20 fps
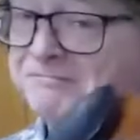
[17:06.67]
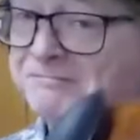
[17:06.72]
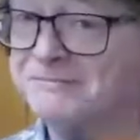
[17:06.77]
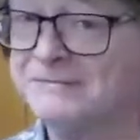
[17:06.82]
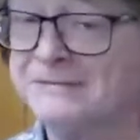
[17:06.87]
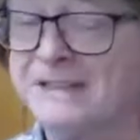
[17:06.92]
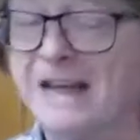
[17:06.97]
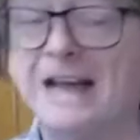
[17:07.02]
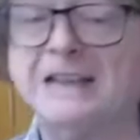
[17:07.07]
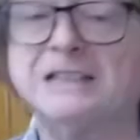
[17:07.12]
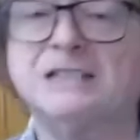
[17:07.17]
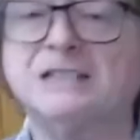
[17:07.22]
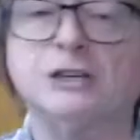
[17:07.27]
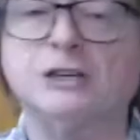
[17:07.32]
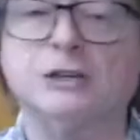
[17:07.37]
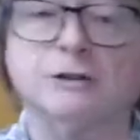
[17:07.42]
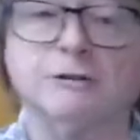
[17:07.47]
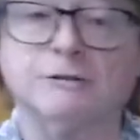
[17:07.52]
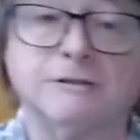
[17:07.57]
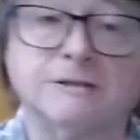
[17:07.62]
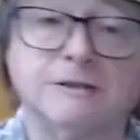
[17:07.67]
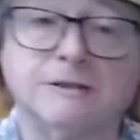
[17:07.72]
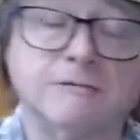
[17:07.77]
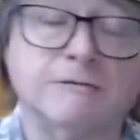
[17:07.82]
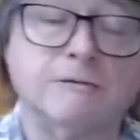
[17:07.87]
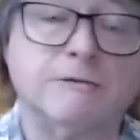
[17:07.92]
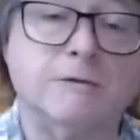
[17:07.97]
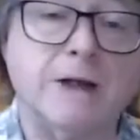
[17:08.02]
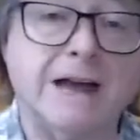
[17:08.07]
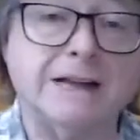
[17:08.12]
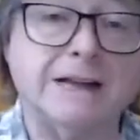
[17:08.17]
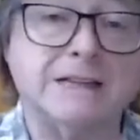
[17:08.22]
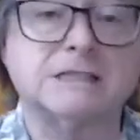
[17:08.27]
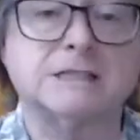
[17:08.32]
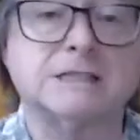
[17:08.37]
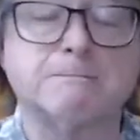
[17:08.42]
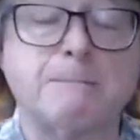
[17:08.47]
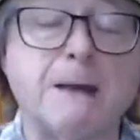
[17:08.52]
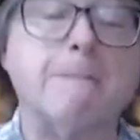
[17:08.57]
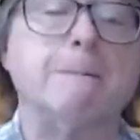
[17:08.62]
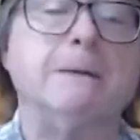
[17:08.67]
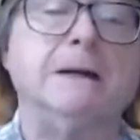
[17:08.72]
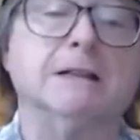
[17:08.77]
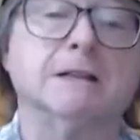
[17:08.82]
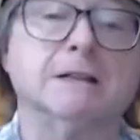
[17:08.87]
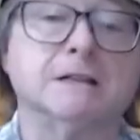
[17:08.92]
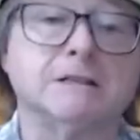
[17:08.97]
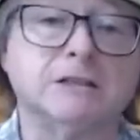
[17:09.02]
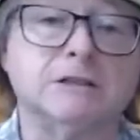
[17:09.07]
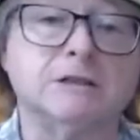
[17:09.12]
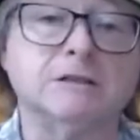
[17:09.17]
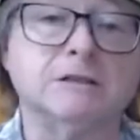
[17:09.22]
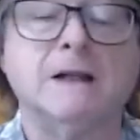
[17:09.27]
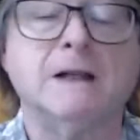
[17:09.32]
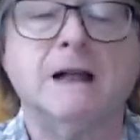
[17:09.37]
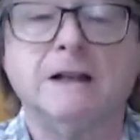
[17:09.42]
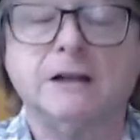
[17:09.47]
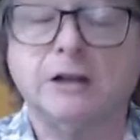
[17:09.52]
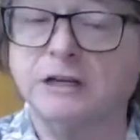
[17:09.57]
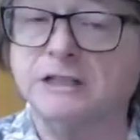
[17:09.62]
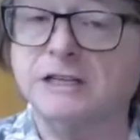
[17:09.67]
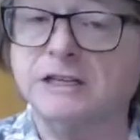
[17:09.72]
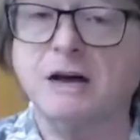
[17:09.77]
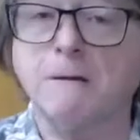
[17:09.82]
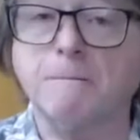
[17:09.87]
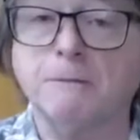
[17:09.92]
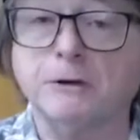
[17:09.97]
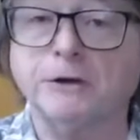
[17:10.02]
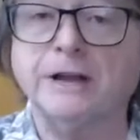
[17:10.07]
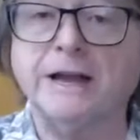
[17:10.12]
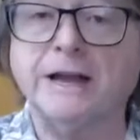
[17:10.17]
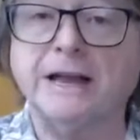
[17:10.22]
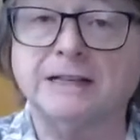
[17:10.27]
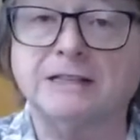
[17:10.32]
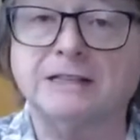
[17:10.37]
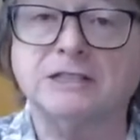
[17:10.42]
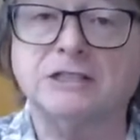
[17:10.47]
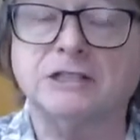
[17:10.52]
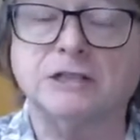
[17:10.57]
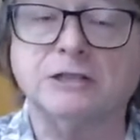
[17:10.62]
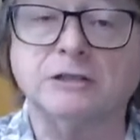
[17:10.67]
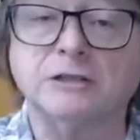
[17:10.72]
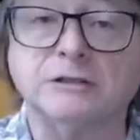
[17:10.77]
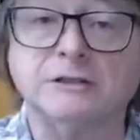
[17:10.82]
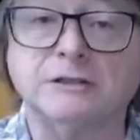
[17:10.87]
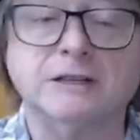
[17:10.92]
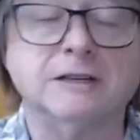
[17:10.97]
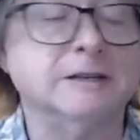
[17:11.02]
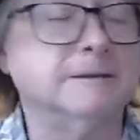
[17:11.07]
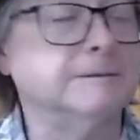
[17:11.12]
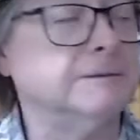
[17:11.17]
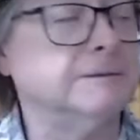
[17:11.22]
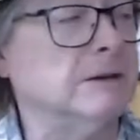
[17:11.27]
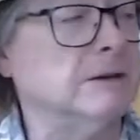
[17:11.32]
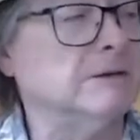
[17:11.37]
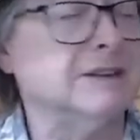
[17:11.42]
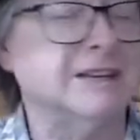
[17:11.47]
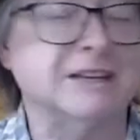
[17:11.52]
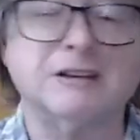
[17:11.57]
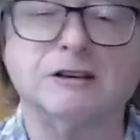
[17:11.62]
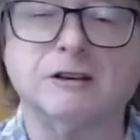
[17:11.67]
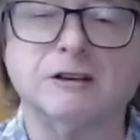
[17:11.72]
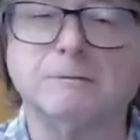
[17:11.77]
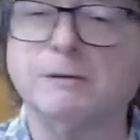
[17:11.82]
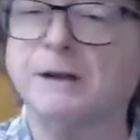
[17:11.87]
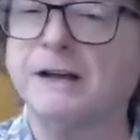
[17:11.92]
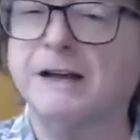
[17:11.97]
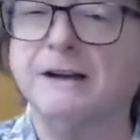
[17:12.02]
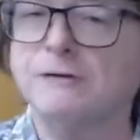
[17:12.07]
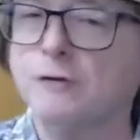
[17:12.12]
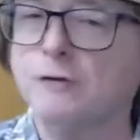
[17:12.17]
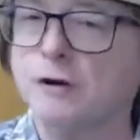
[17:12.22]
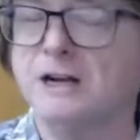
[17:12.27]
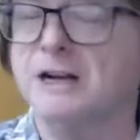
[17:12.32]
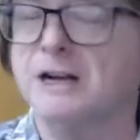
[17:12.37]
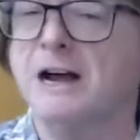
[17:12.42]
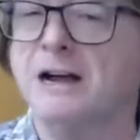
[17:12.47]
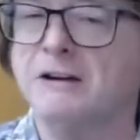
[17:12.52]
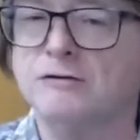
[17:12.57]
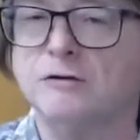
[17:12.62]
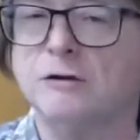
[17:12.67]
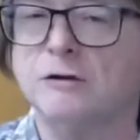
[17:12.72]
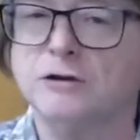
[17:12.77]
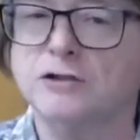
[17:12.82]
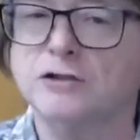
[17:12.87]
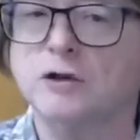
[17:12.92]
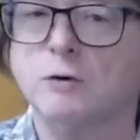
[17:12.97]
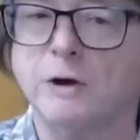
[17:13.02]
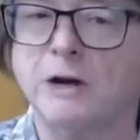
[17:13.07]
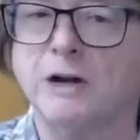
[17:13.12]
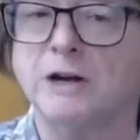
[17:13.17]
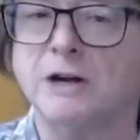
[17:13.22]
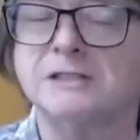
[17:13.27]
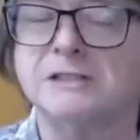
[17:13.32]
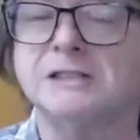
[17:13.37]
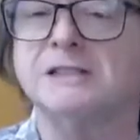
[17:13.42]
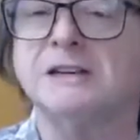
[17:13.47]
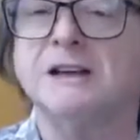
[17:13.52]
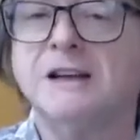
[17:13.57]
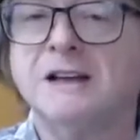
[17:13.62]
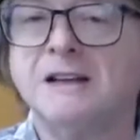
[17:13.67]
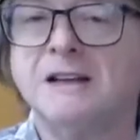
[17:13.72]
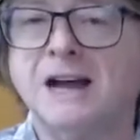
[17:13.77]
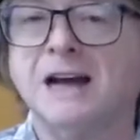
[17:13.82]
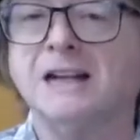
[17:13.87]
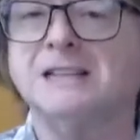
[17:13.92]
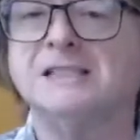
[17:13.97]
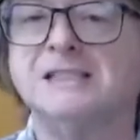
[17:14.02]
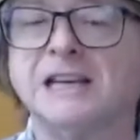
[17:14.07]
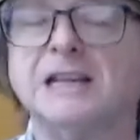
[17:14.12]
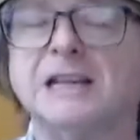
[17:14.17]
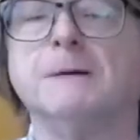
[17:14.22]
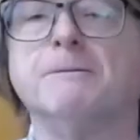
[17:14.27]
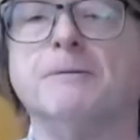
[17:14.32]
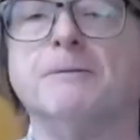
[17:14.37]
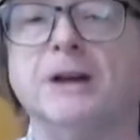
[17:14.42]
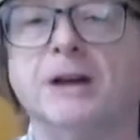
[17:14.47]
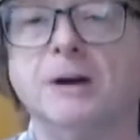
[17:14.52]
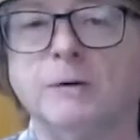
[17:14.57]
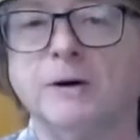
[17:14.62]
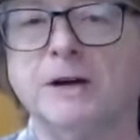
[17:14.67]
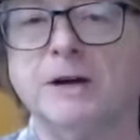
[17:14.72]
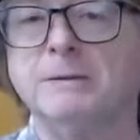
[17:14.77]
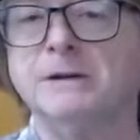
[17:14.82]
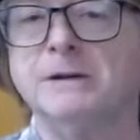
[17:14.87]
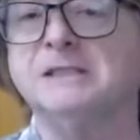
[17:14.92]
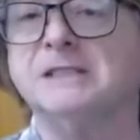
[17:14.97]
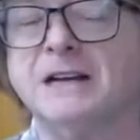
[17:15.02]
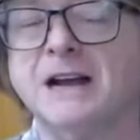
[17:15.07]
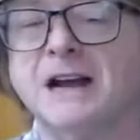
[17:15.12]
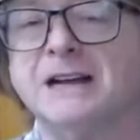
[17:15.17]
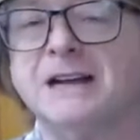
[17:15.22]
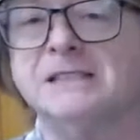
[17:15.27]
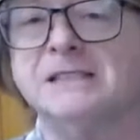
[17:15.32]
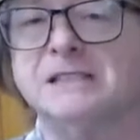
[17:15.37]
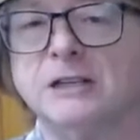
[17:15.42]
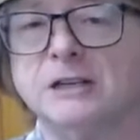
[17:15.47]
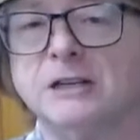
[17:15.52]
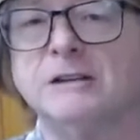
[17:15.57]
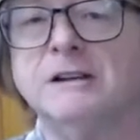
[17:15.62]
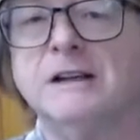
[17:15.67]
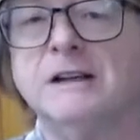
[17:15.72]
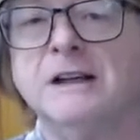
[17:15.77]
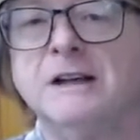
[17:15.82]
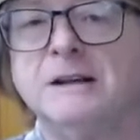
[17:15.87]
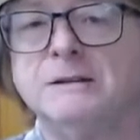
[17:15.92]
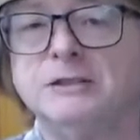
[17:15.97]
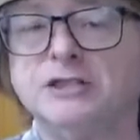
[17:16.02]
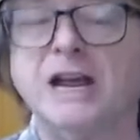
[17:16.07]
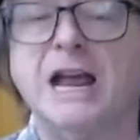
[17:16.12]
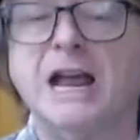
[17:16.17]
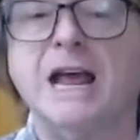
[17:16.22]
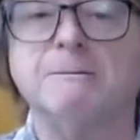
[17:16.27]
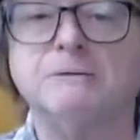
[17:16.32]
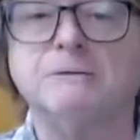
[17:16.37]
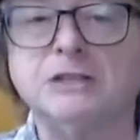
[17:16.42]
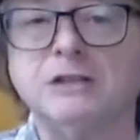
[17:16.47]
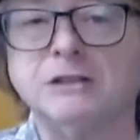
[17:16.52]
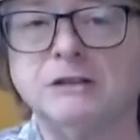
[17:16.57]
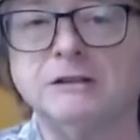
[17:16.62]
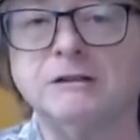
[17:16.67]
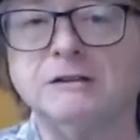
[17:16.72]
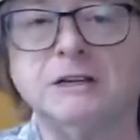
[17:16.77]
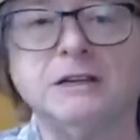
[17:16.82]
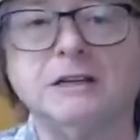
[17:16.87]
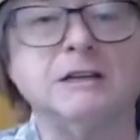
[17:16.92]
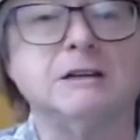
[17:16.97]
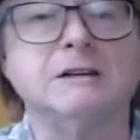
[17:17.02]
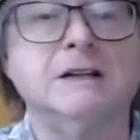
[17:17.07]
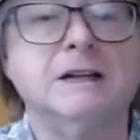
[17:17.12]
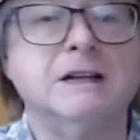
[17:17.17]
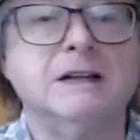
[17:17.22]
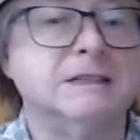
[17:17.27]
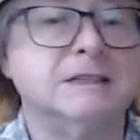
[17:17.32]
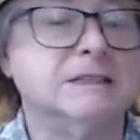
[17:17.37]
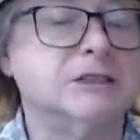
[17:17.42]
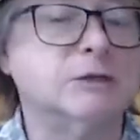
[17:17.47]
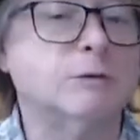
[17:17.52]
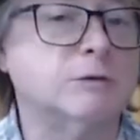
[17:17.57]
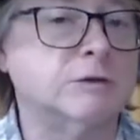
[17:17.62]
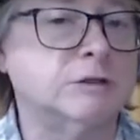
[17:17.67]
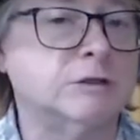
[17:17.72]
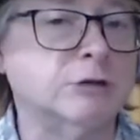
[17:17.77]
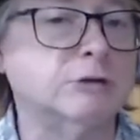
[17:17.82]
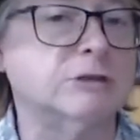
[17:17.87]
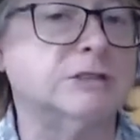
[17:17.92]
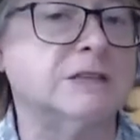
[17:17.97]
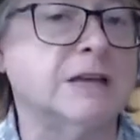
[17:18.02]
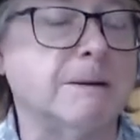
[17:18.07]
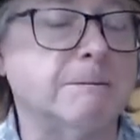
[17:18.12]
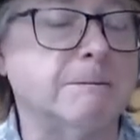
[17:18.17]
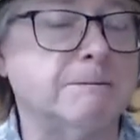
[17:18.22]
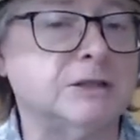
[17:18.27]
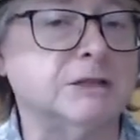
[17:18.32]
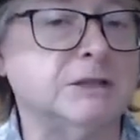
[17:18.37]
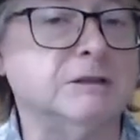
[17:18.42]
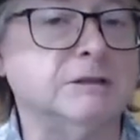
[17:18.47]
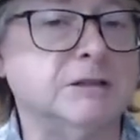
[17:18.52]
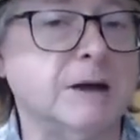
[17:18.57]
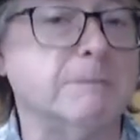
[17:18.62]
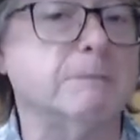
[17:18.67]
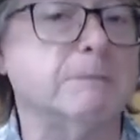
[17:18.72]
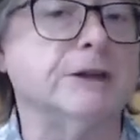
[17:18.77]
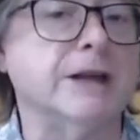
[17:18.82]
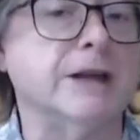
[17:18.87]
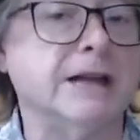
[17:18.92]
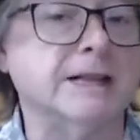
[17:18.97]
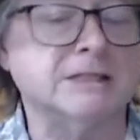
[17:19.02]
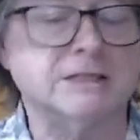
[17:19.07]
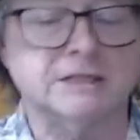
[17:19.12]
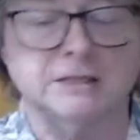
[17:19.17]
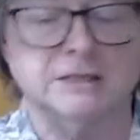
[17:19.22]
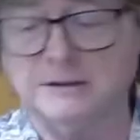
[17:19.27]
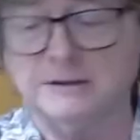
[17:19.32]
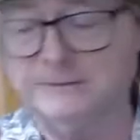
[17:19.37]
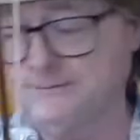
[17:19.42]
Nice tune. Nice, peppy little tune. Good couple dance tune, you know. Don't think you could play it for a contra or a square. It's not set up that way. But it's a nice little jam tune, a little two-step tune, couple dance tune.